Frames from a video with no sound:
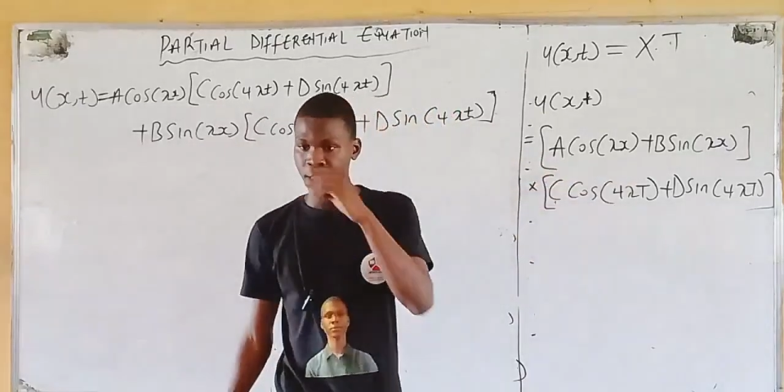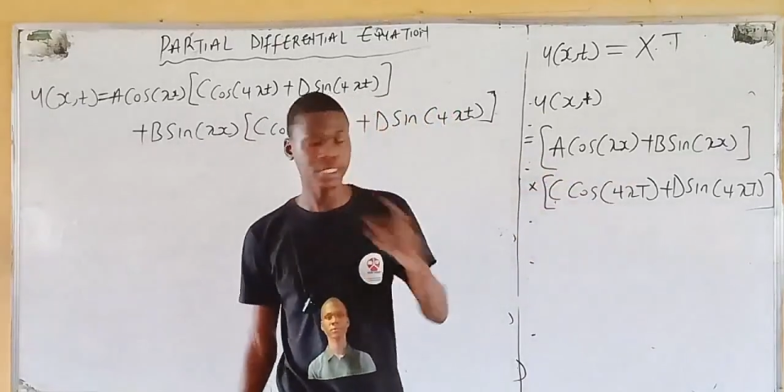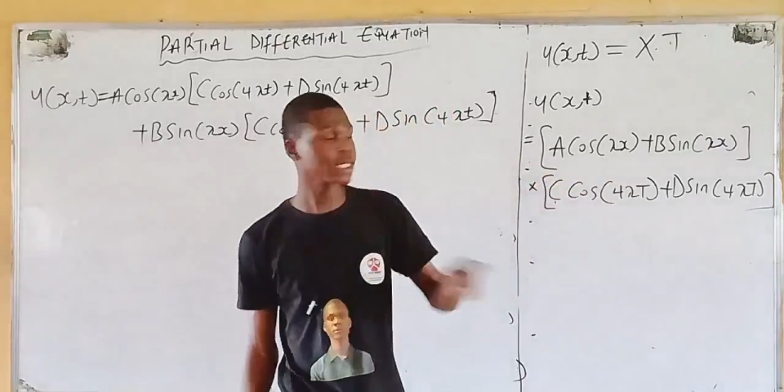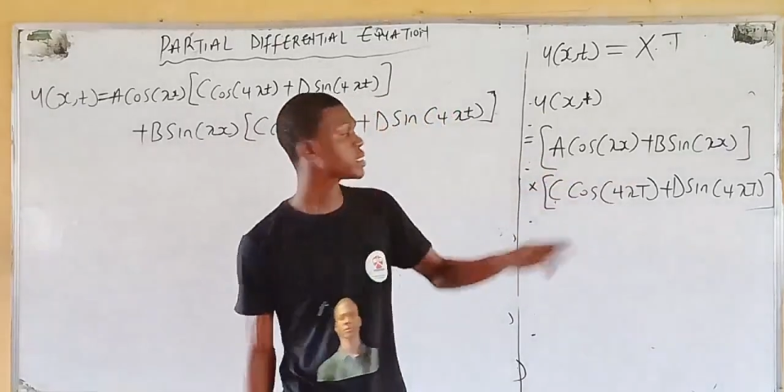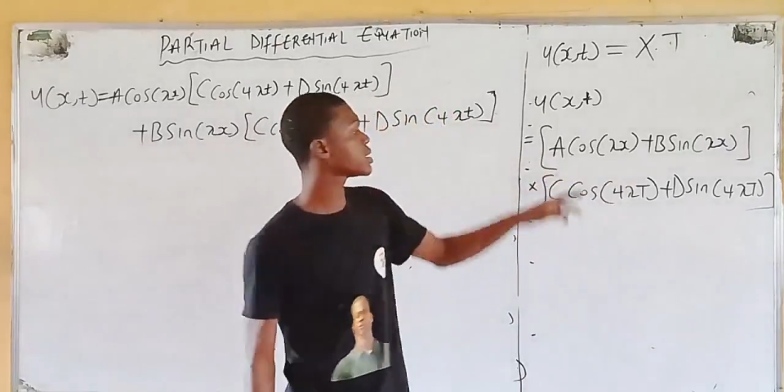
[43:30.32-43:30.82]

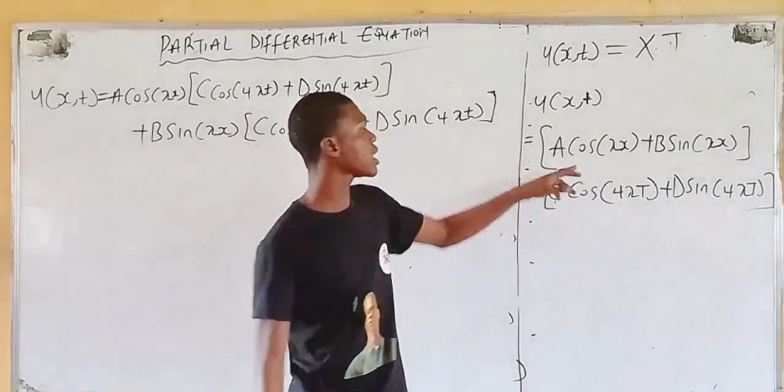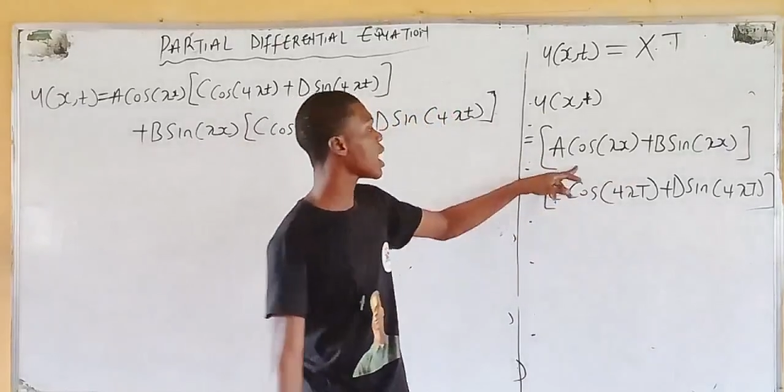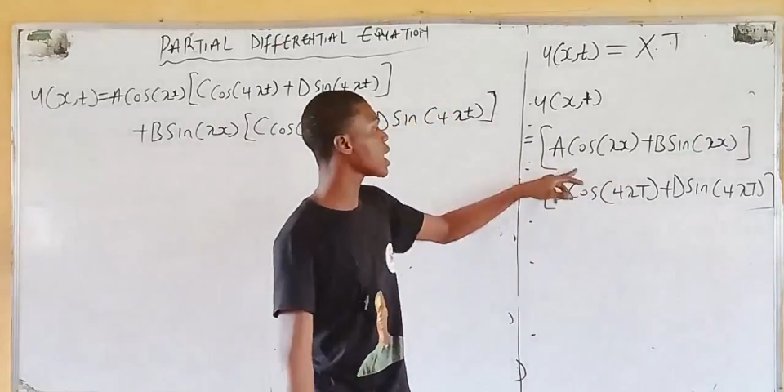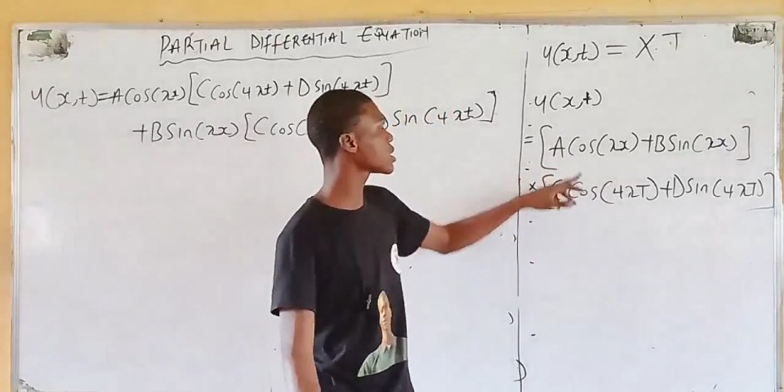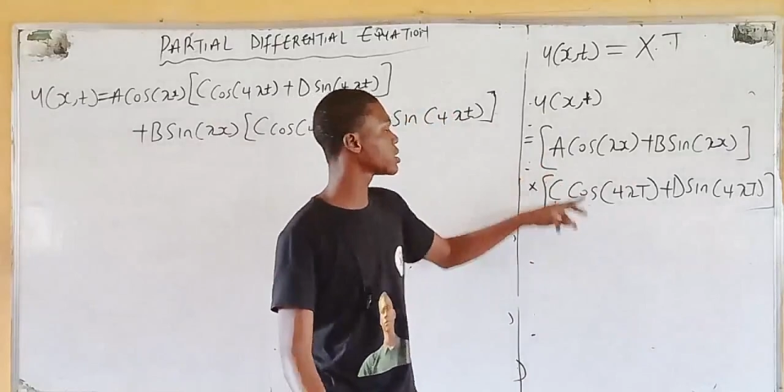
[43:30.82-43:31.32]
this is
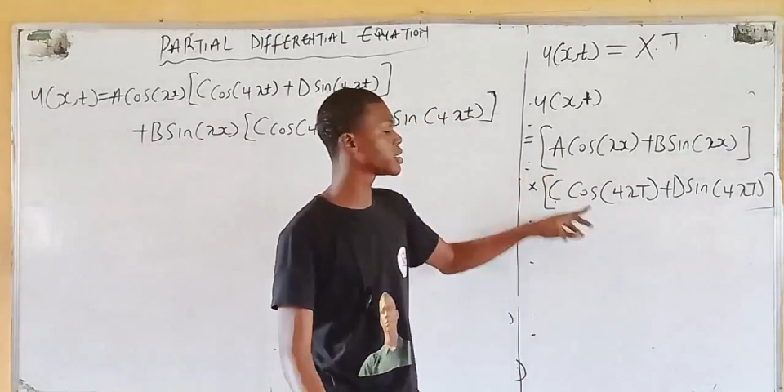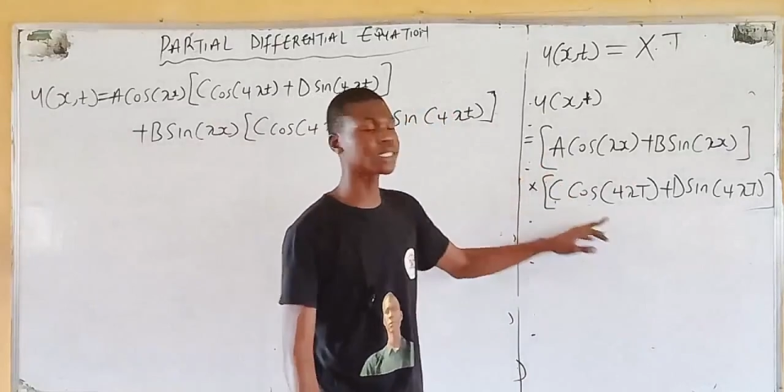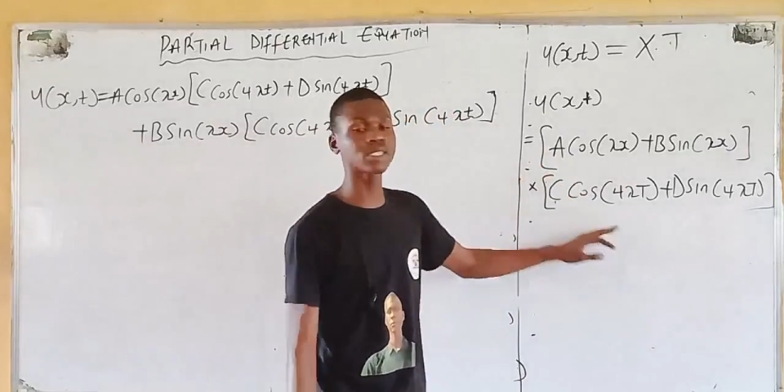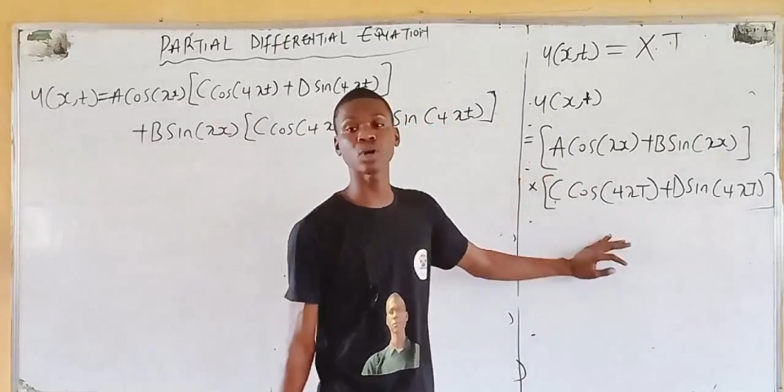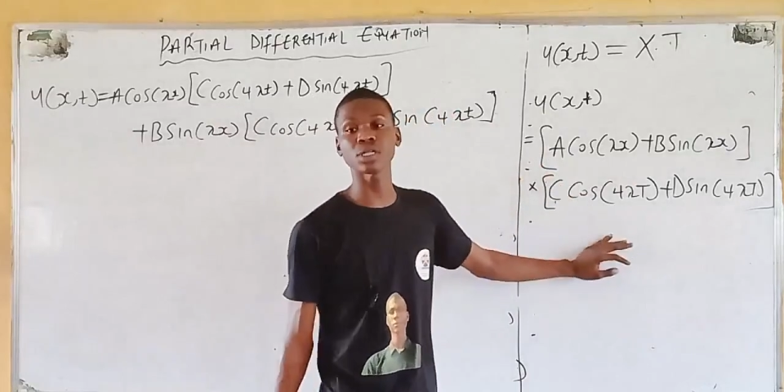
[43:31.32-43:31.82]
x, this
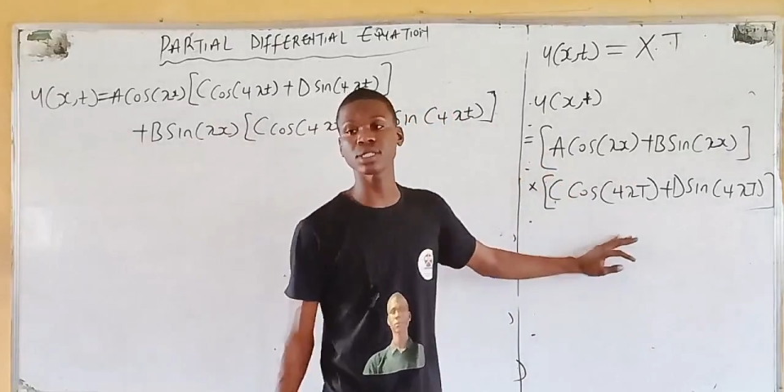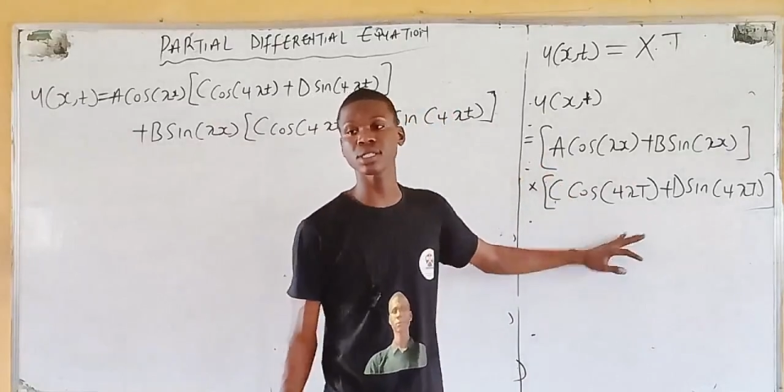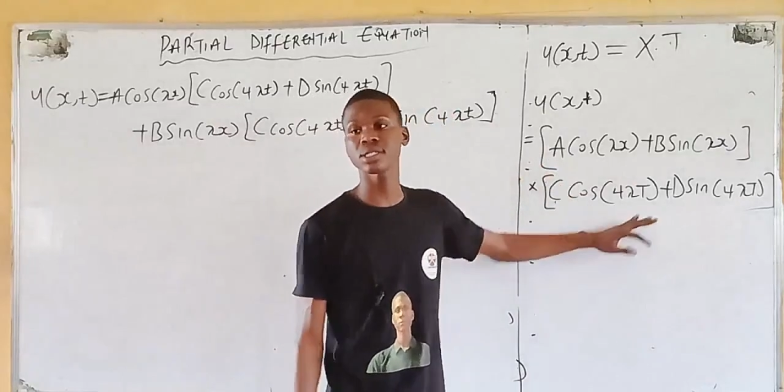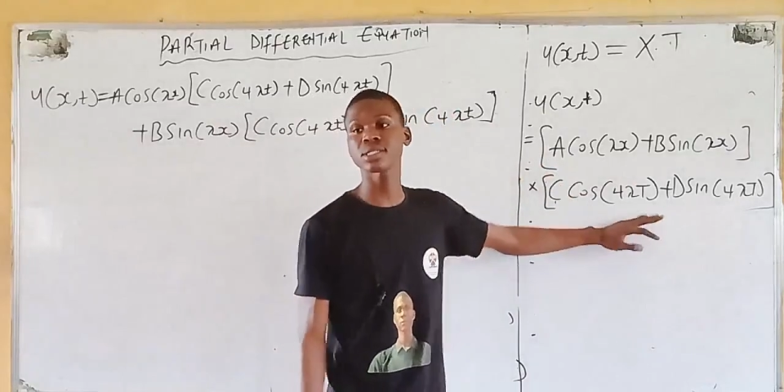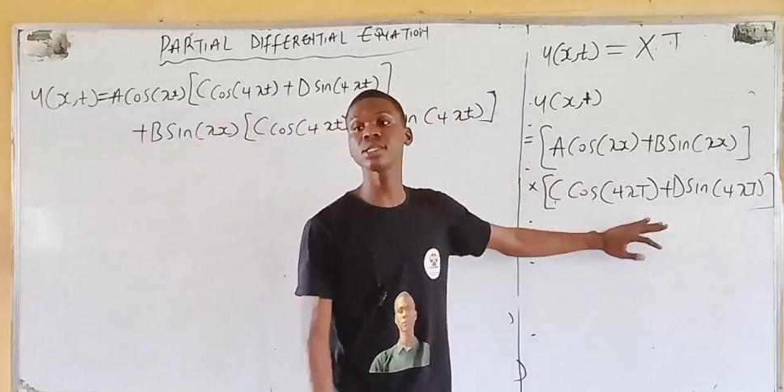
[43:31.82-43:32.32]
is
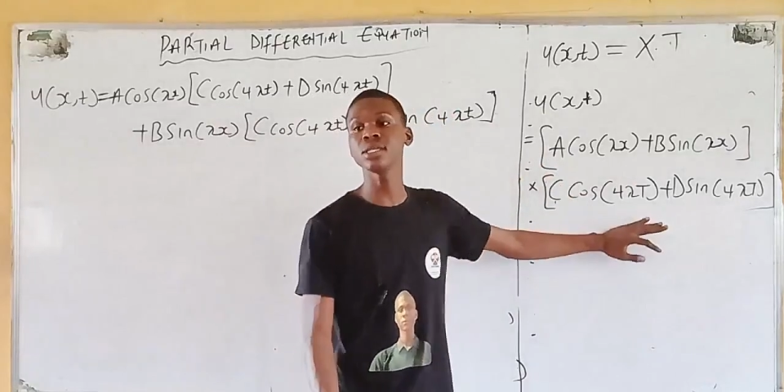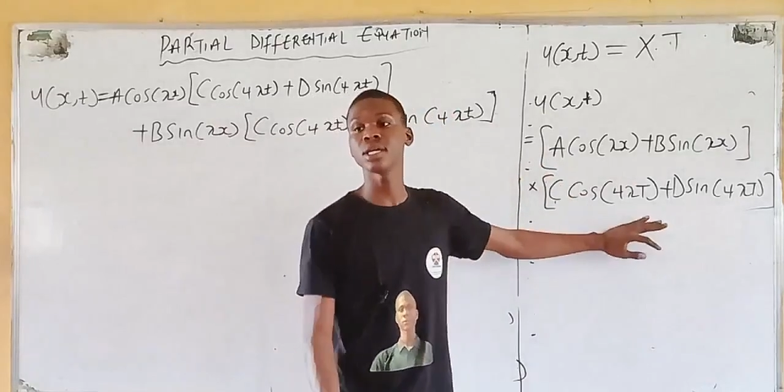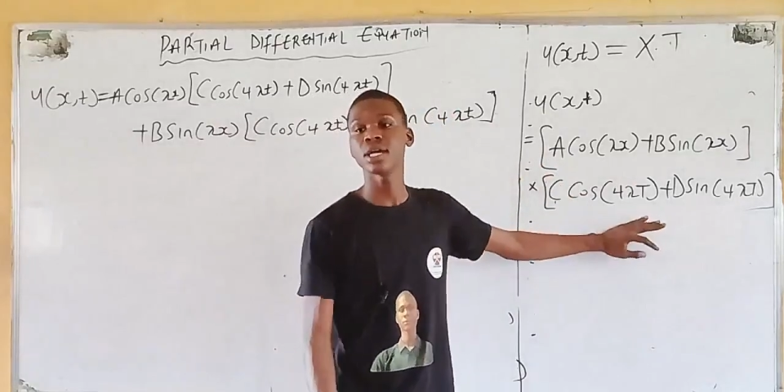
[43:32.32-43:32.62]
what? T.